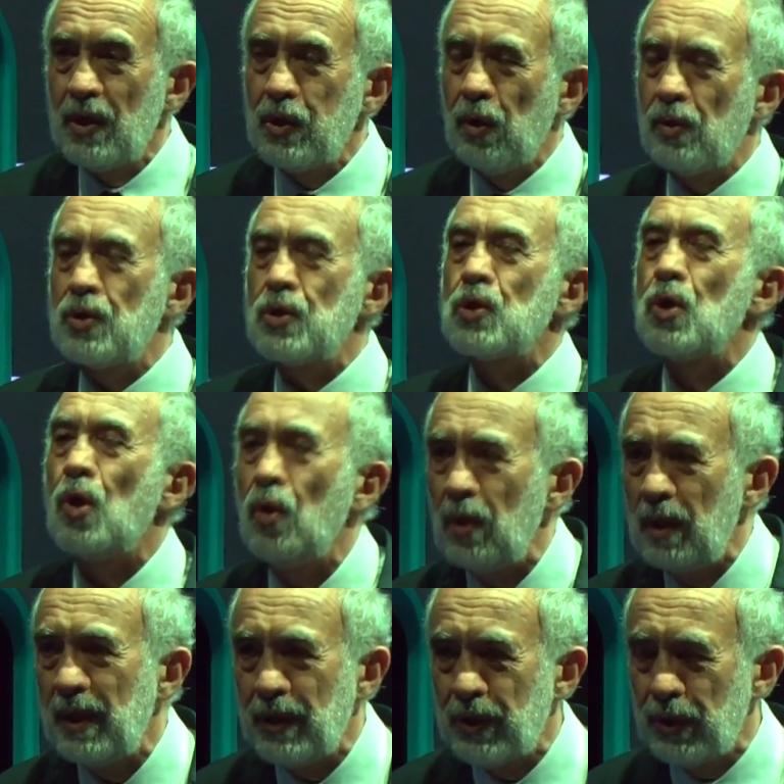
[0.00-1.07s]
So it's
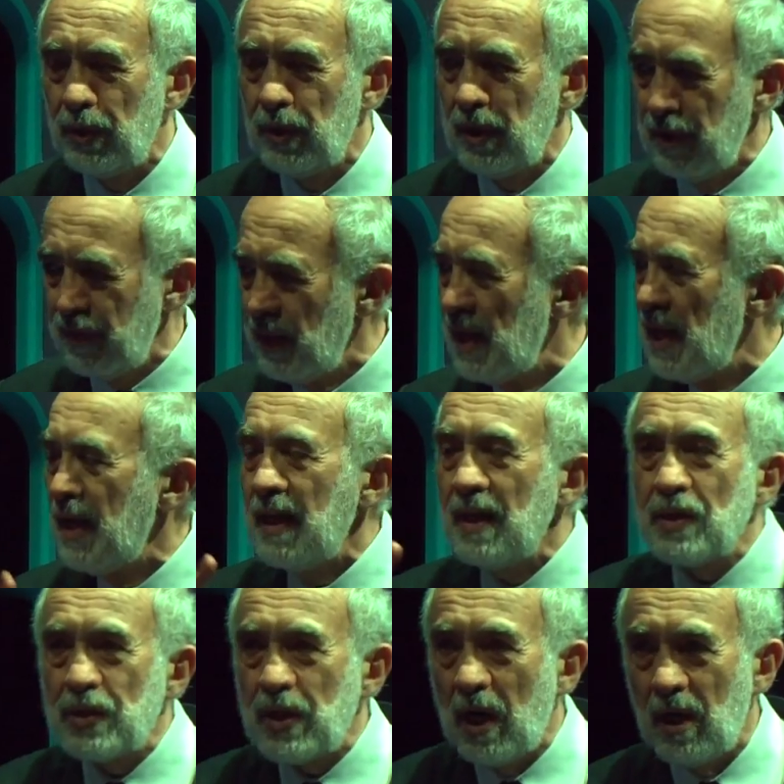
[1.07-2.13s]
totally intuitive,
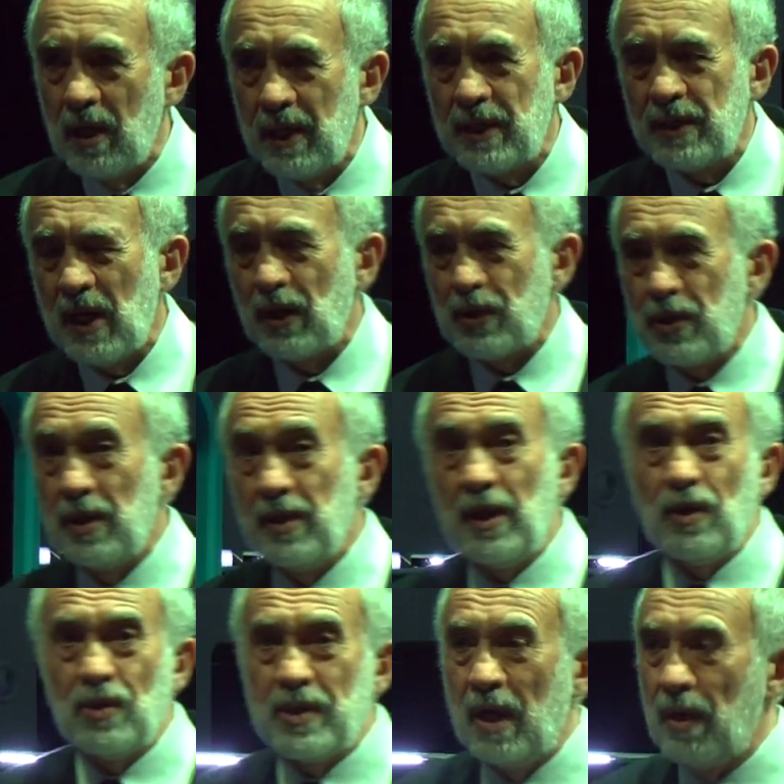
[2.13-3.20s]
entirely touch, and
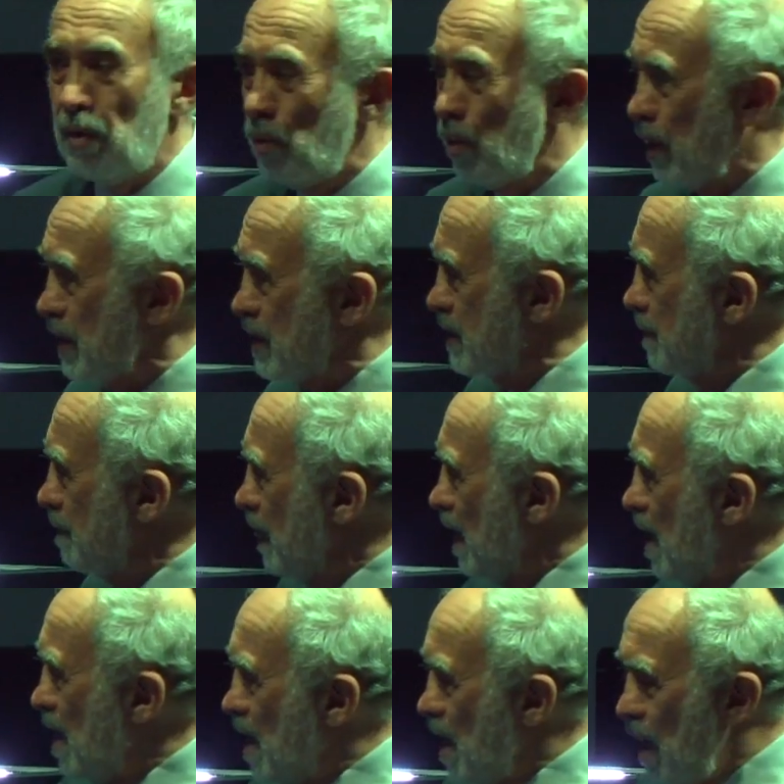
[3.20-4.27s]
here's how it works.
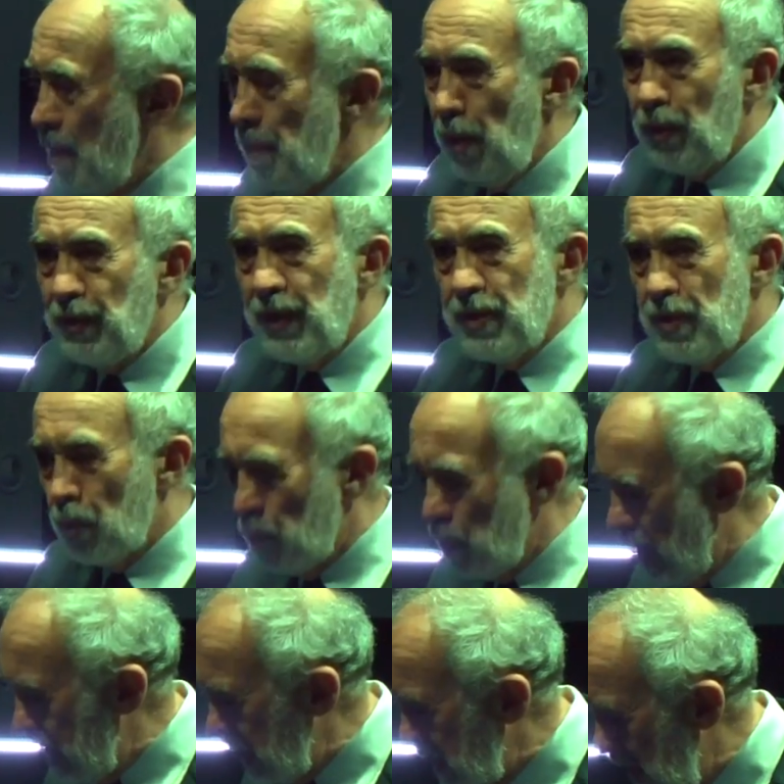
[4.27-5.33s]
Both on the
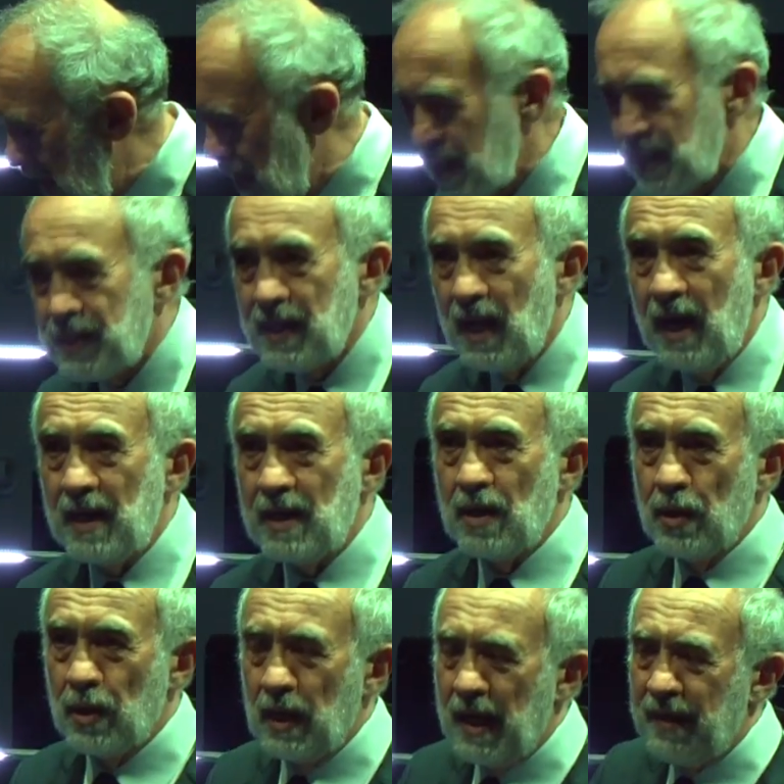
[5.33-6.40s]
right hand side and
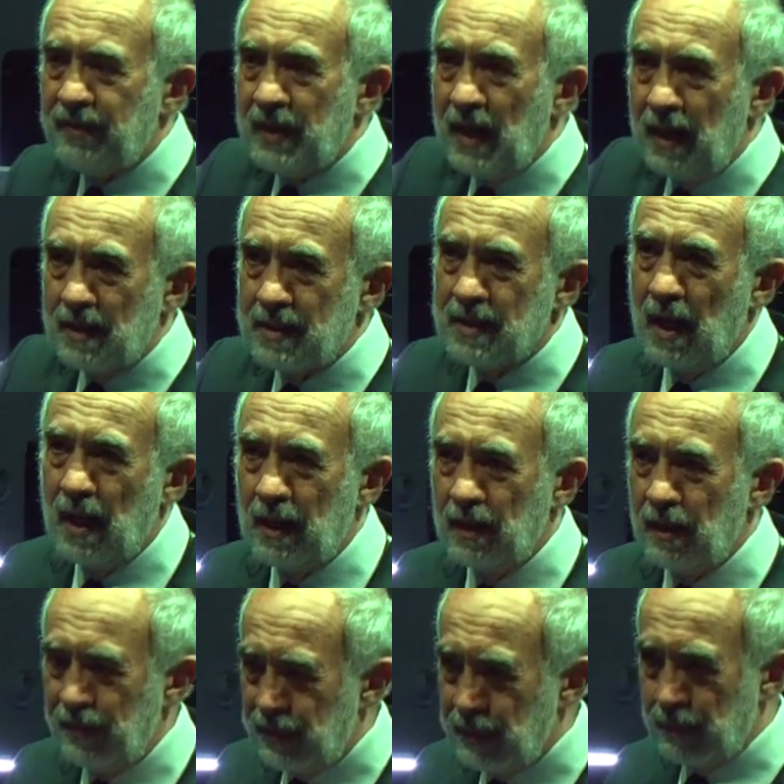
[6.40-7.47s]
on the left hand side
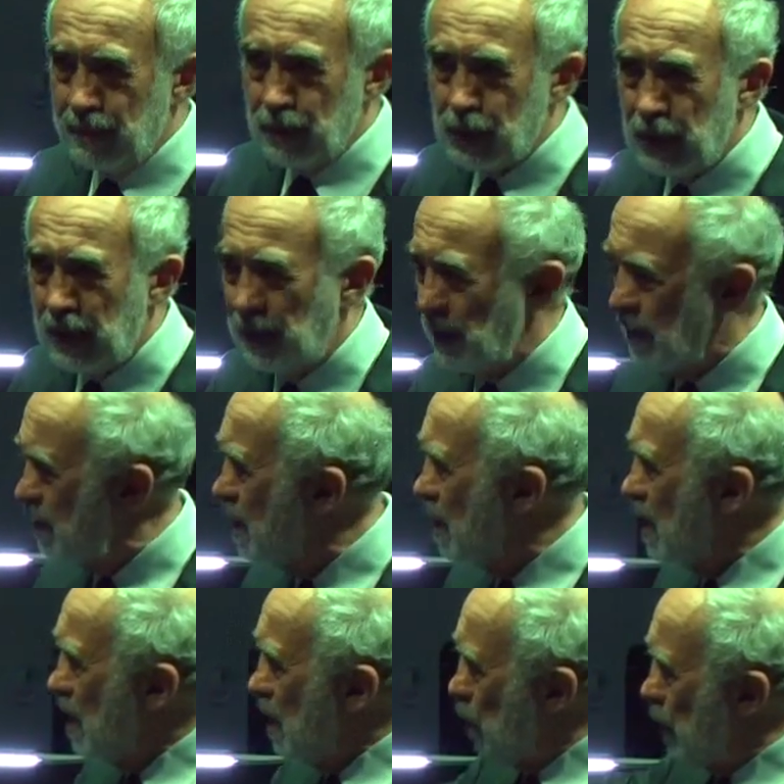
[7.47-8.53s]
of the machine,
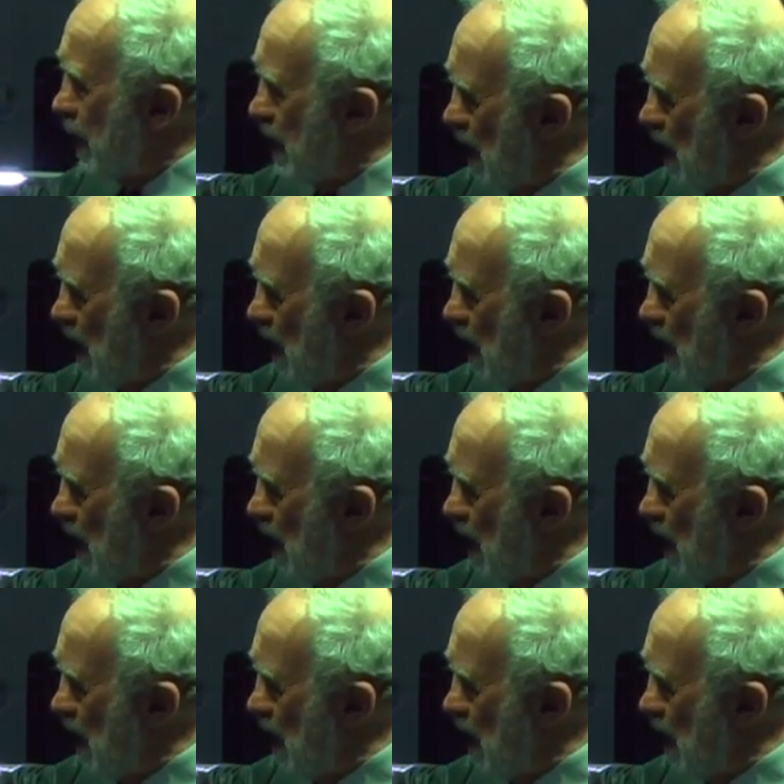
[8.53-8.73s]
we